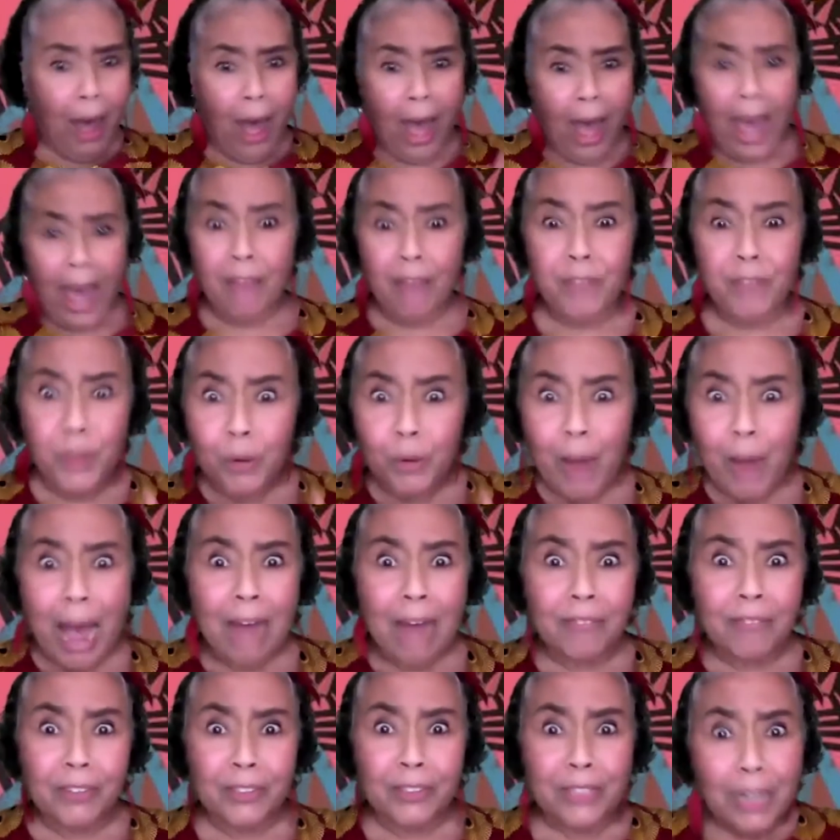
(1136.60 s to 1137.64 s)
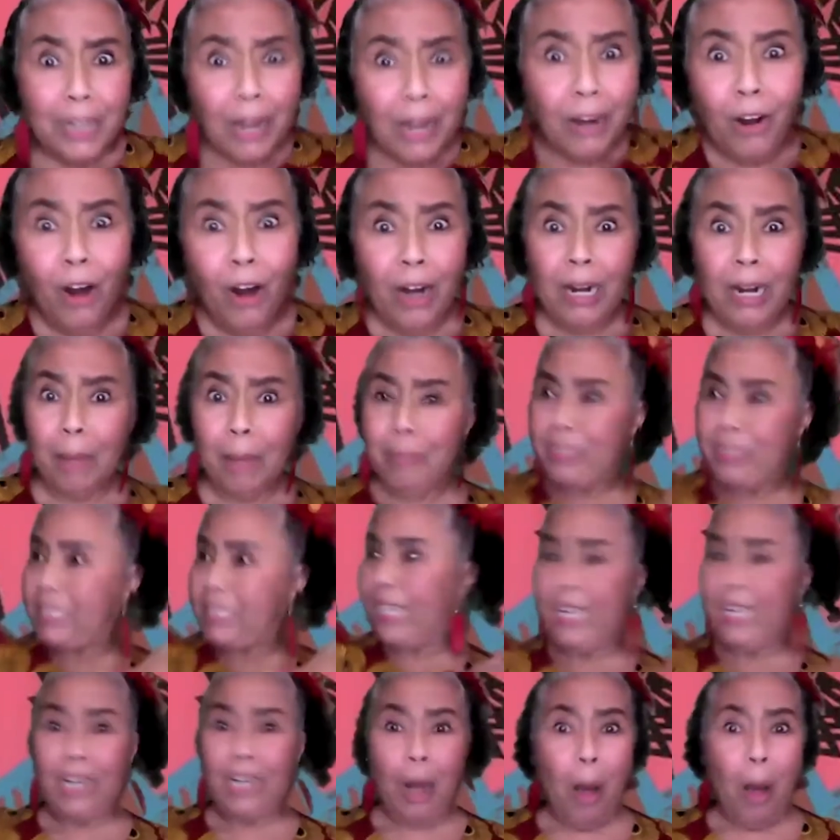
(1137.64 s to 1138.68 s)
Have you ever caught a
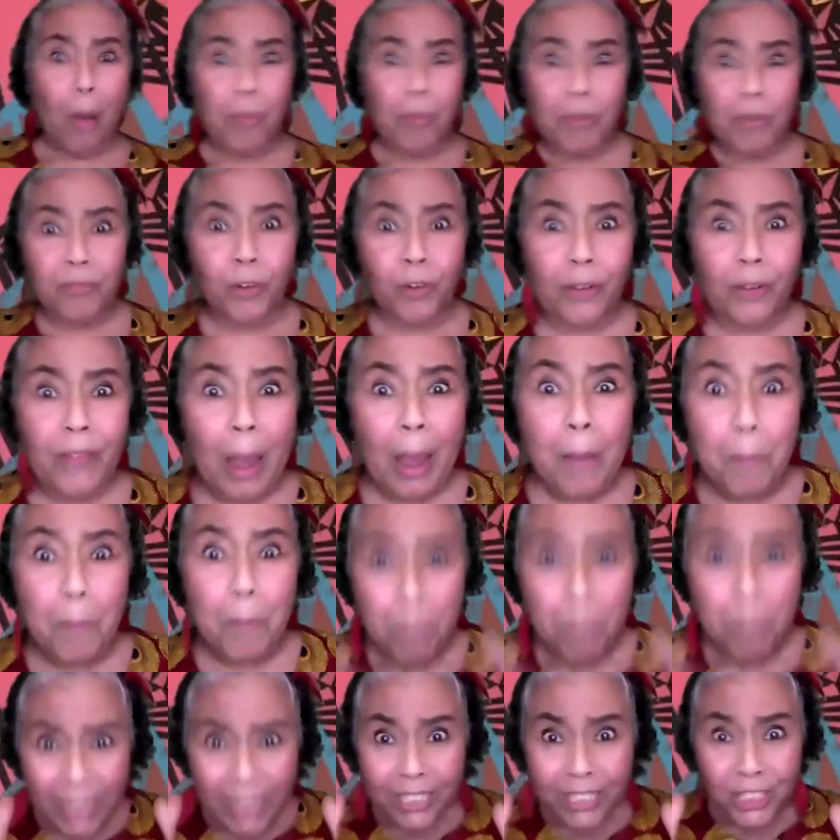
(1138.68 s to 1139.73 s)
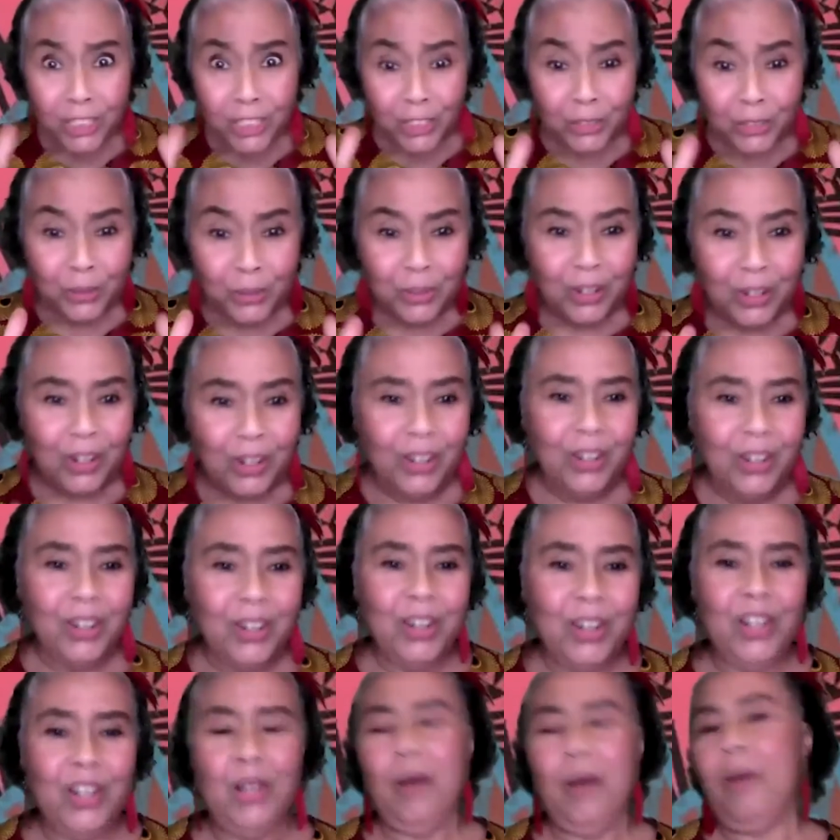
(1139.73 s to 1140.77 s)
mosquito before they bit you?
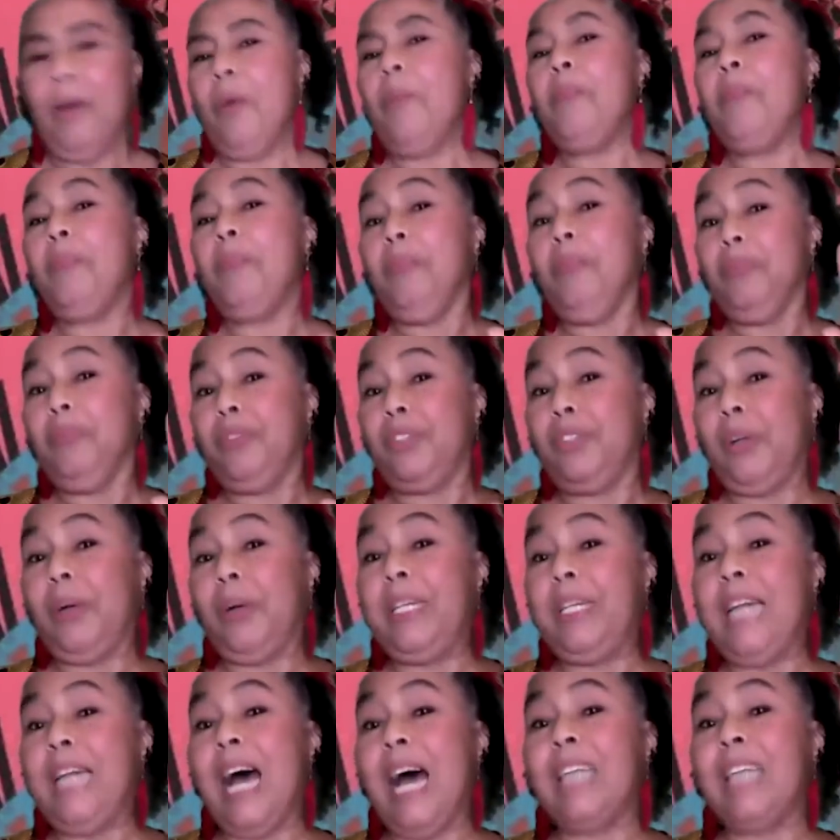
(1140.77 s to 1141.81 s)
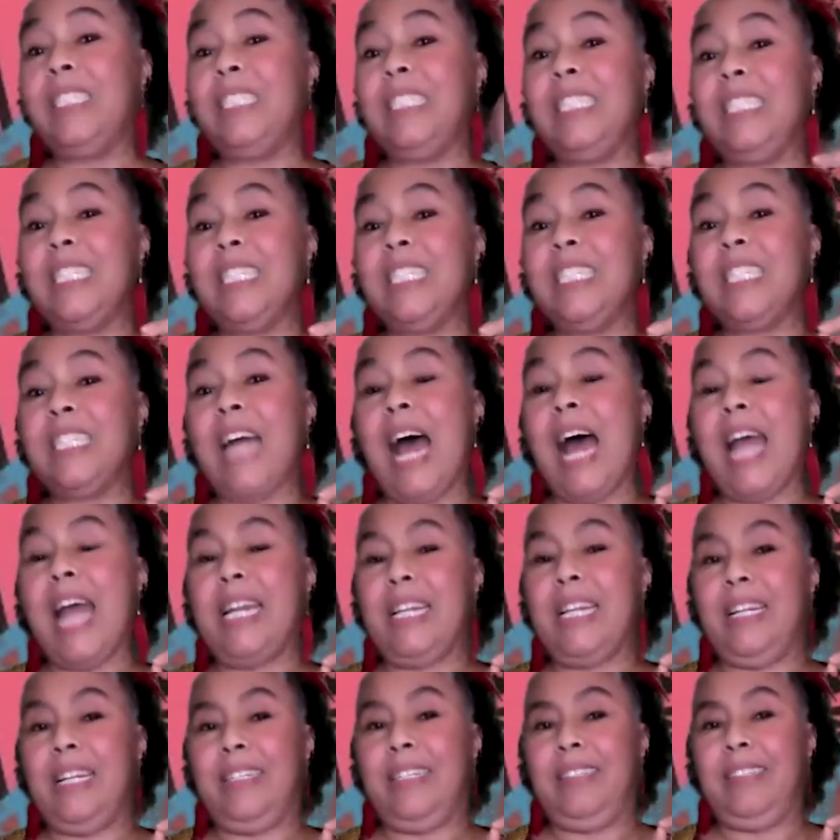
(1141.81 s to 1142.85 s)
So Anansi decided
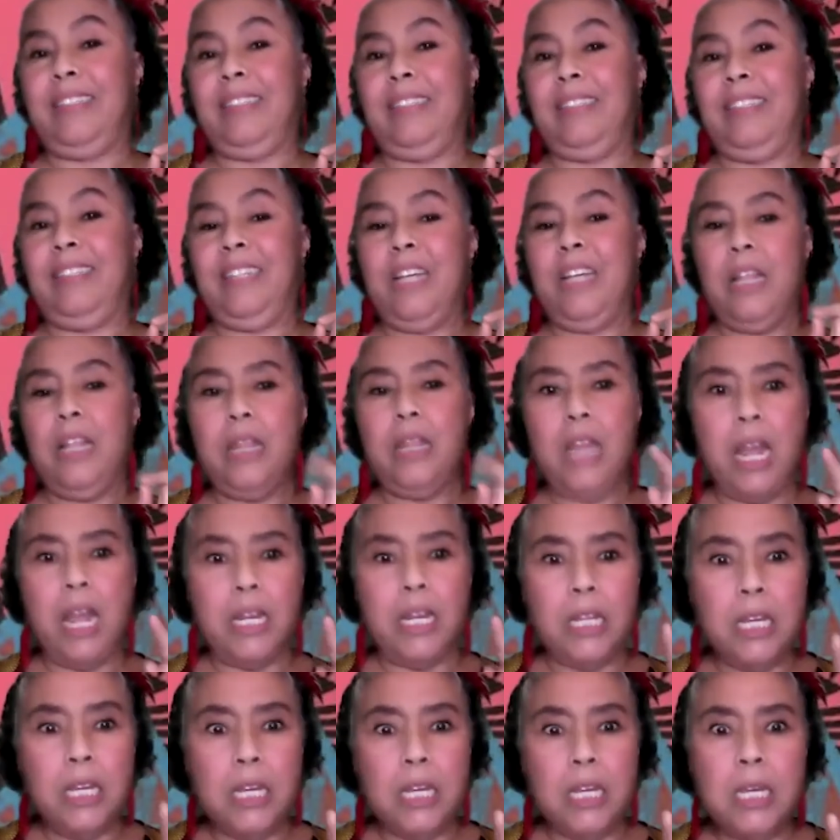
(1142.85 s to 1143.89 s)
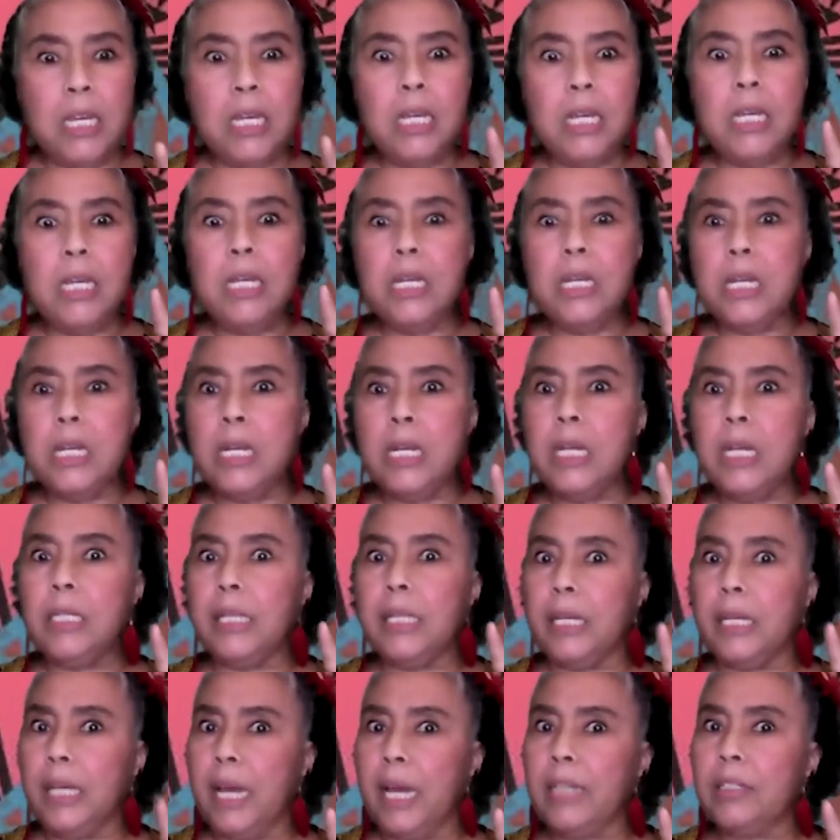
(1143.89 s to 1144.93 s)
that he needed
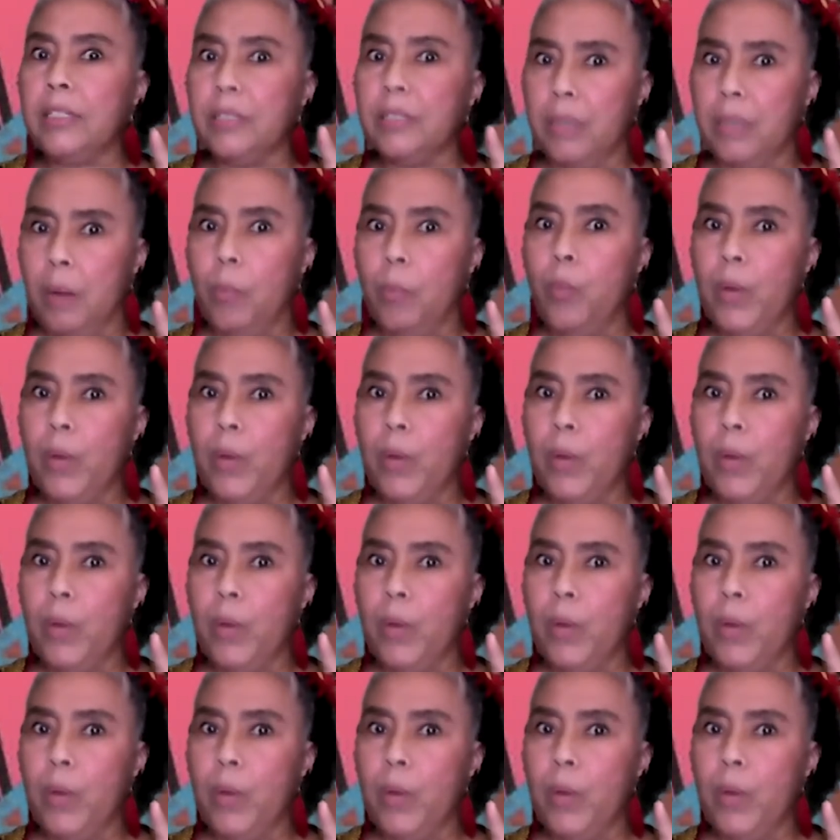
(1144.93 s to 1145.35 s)
to get some